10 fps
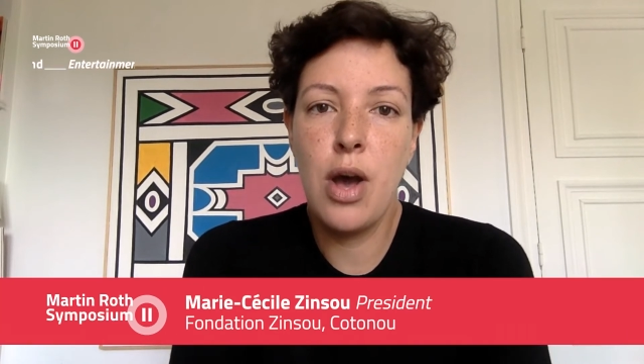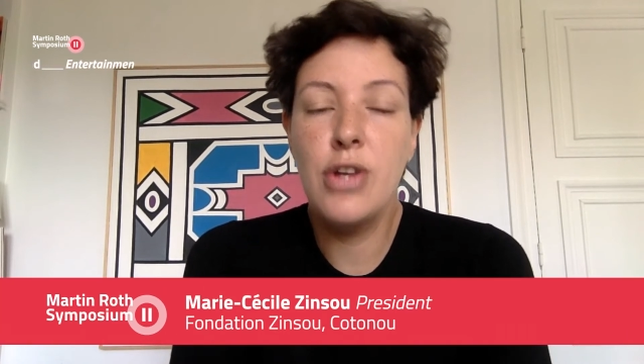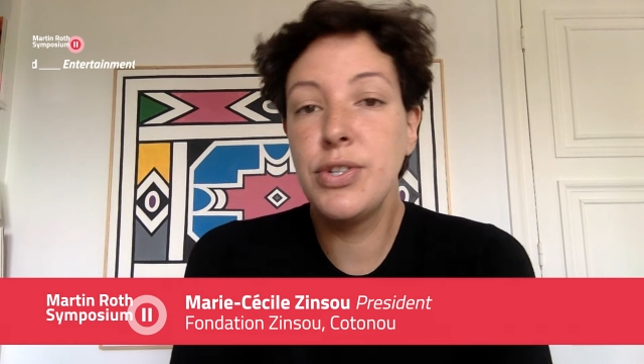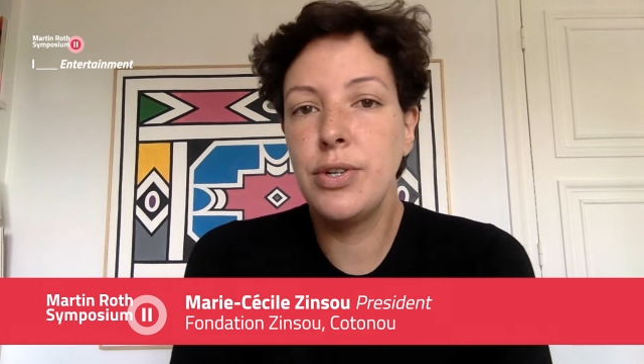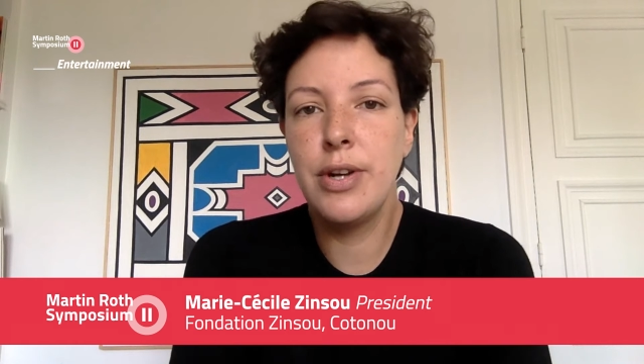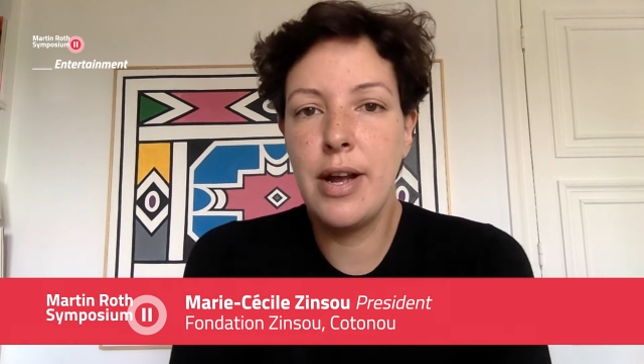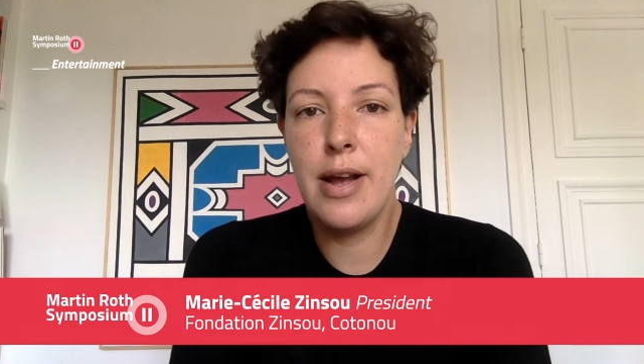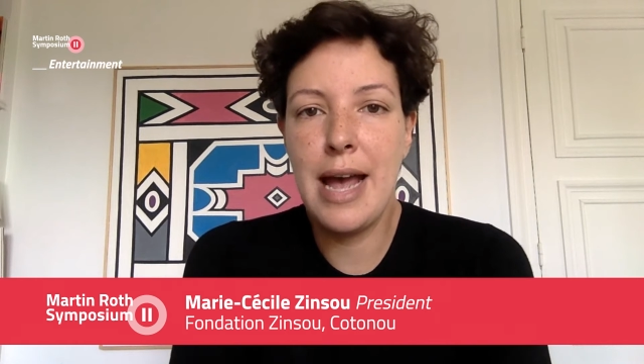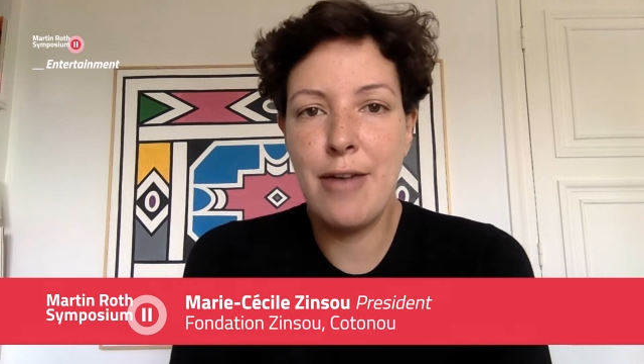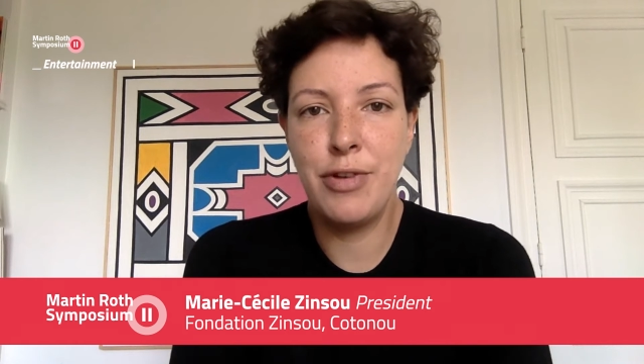other
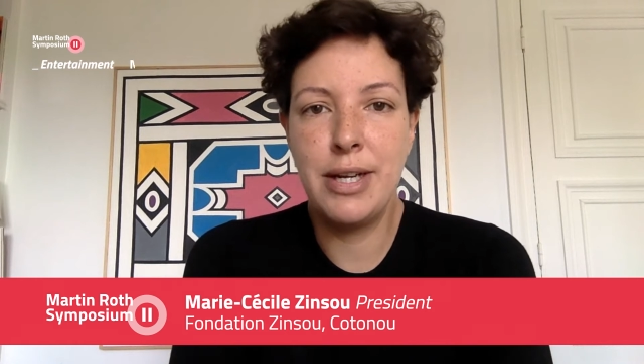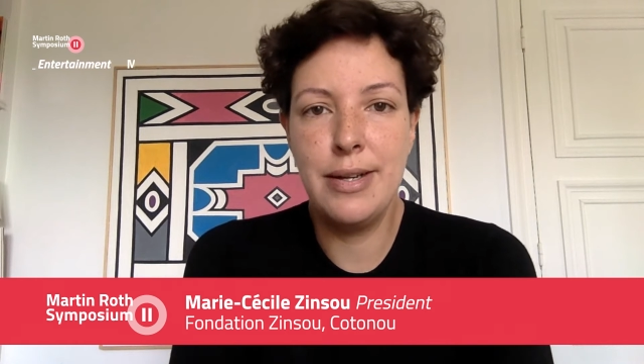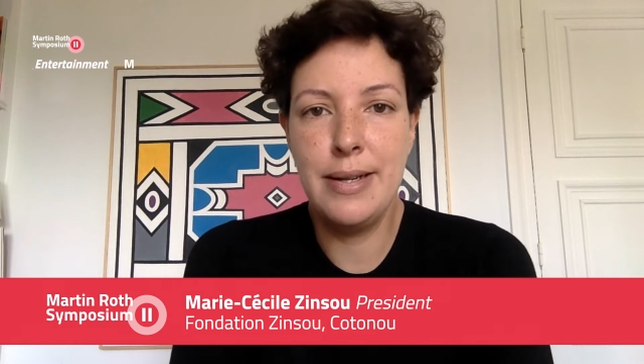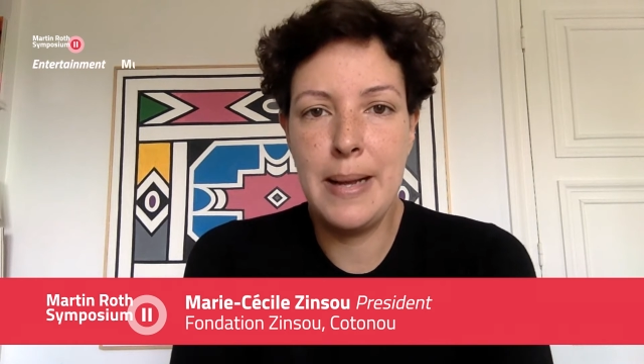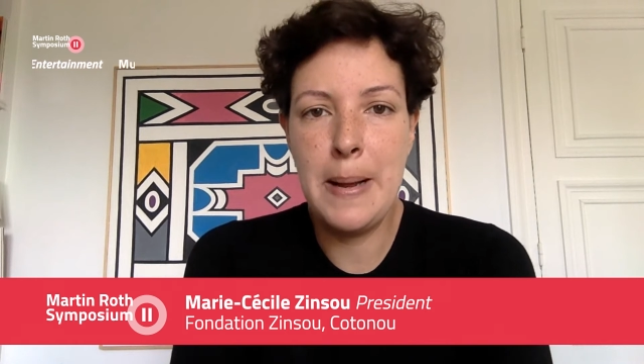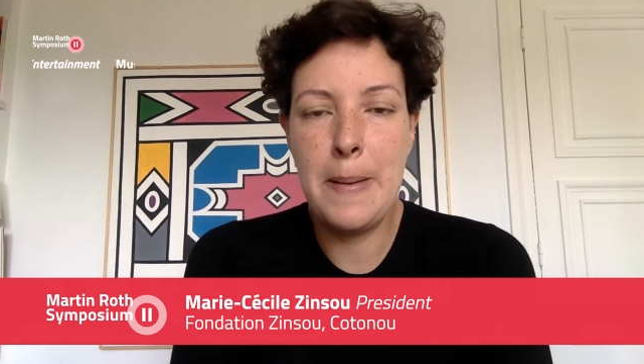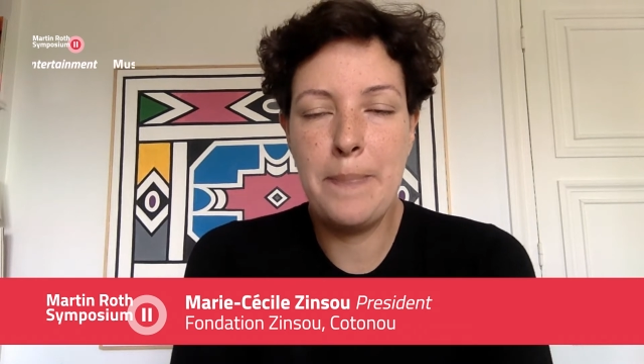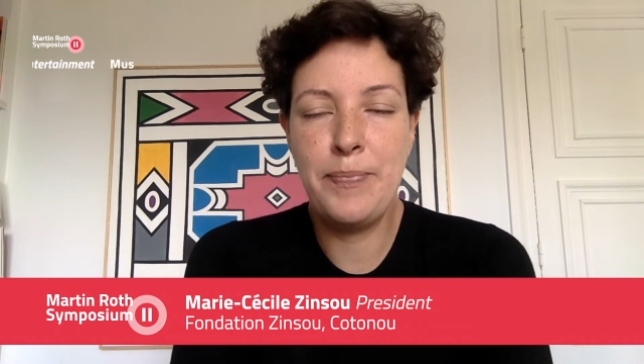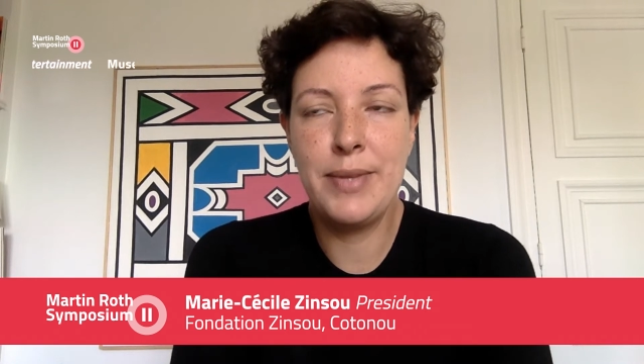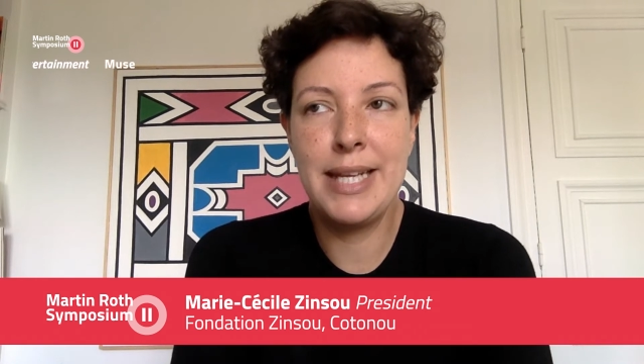
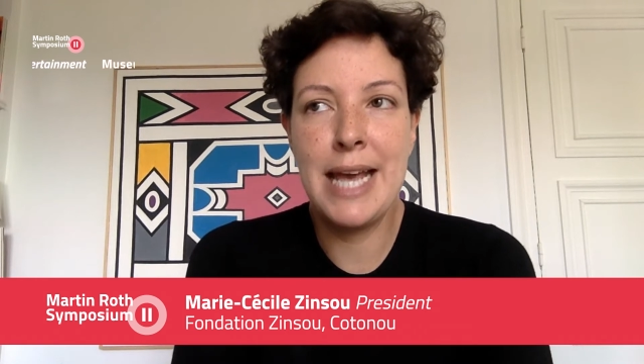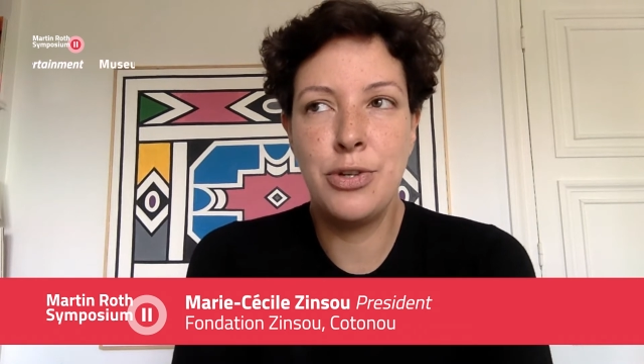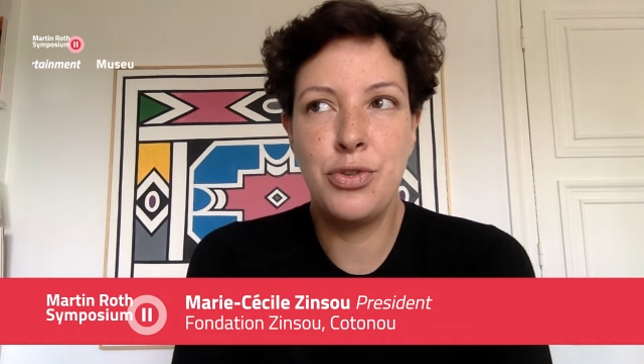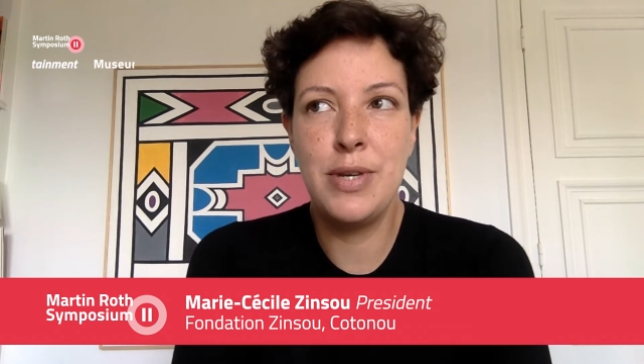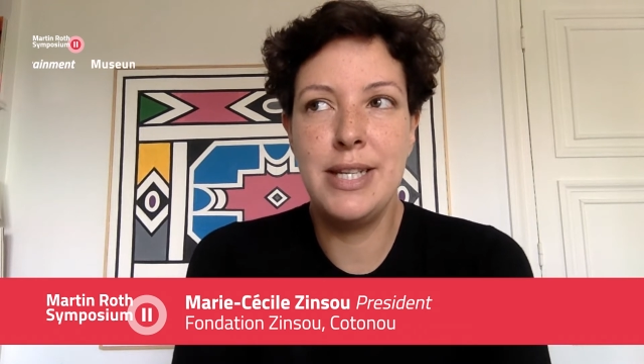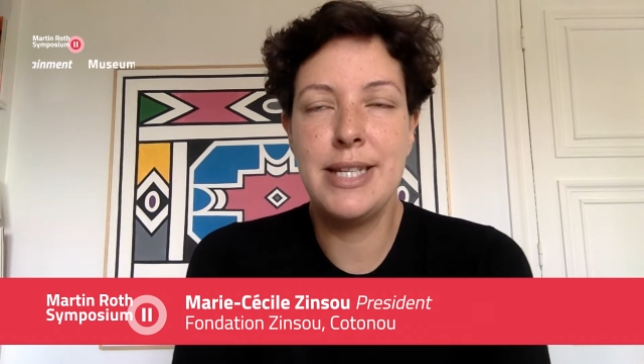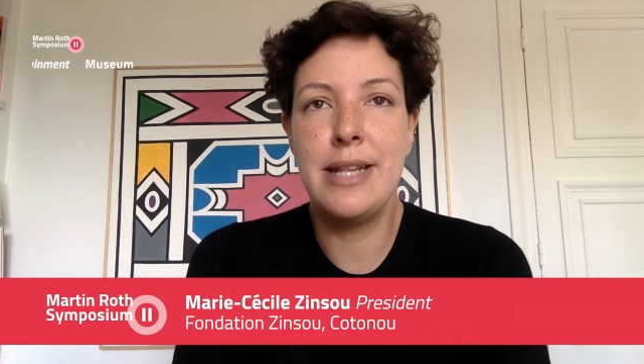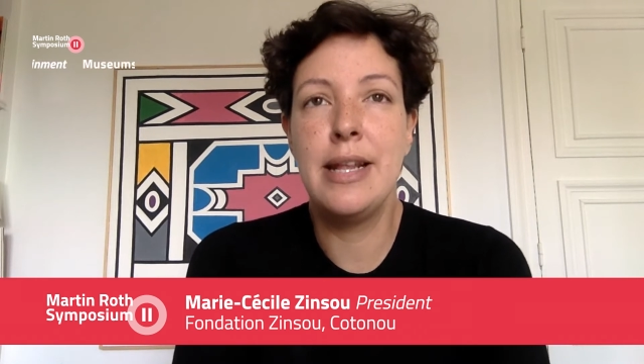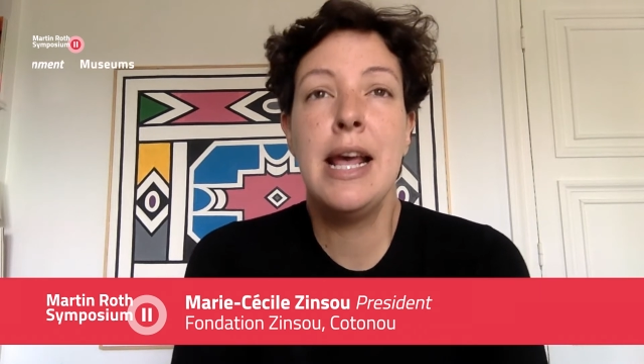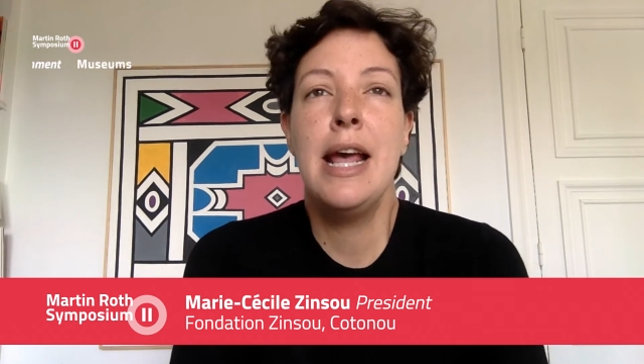African countries
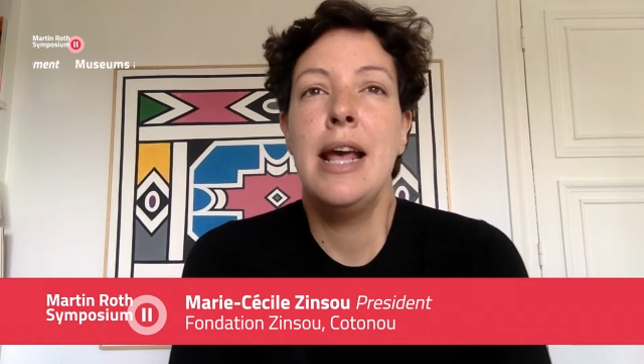and